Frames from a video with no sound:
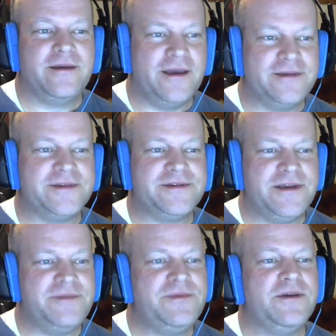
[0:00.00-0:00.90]
As a
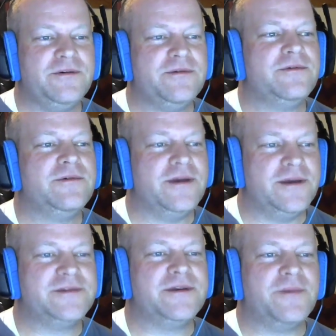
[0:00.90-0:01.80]
C P U,
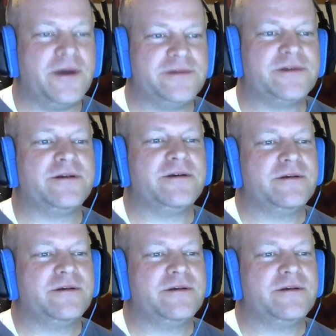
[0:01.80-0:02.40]
it's a monster.